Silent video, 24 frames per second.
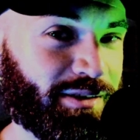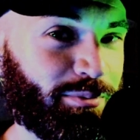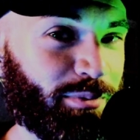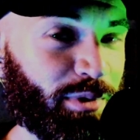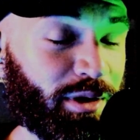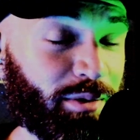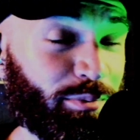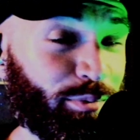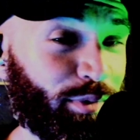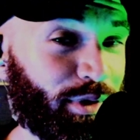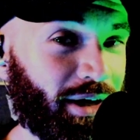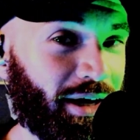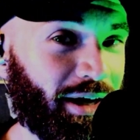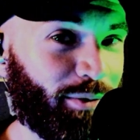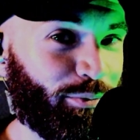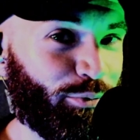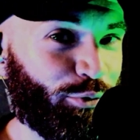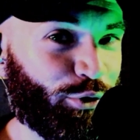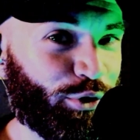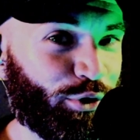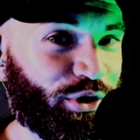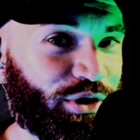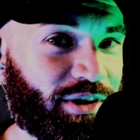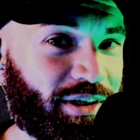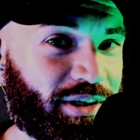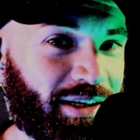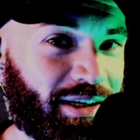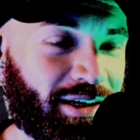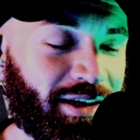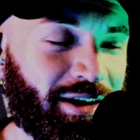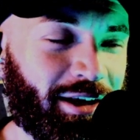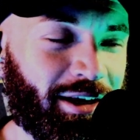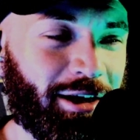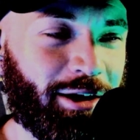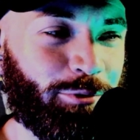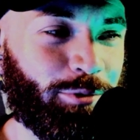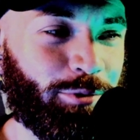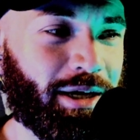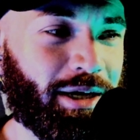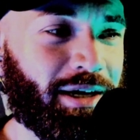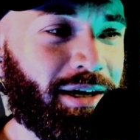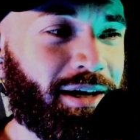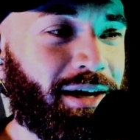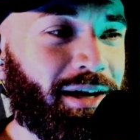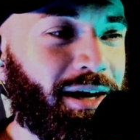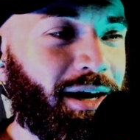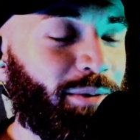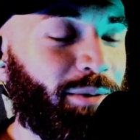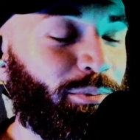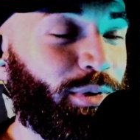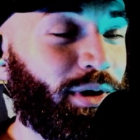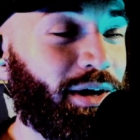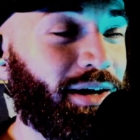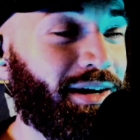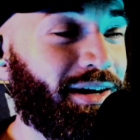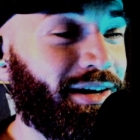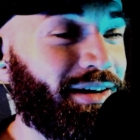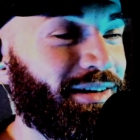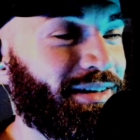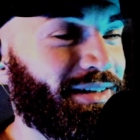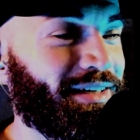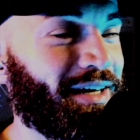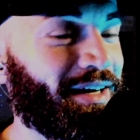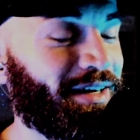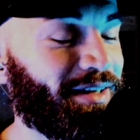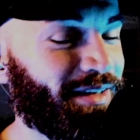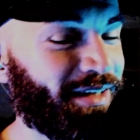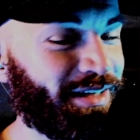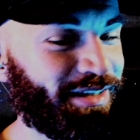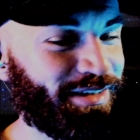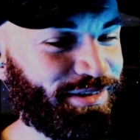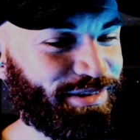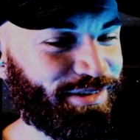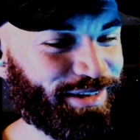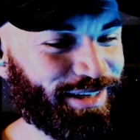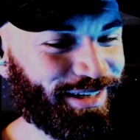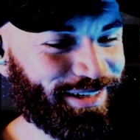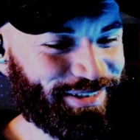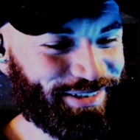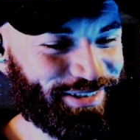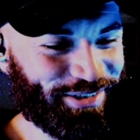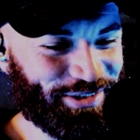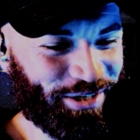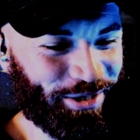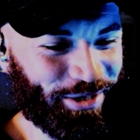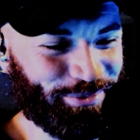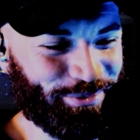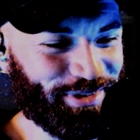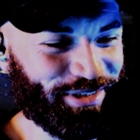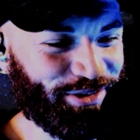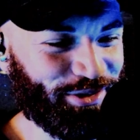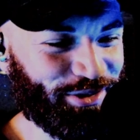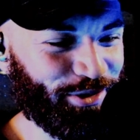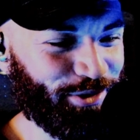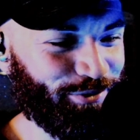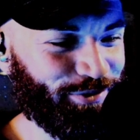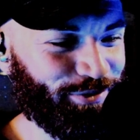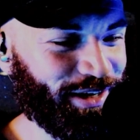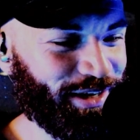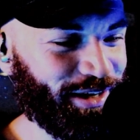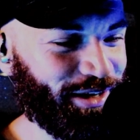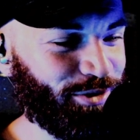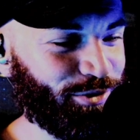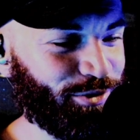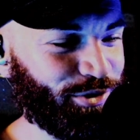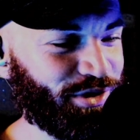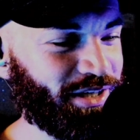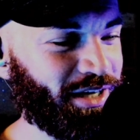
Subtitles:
But I appreciate it anyway. But yeah, let's jump into the video.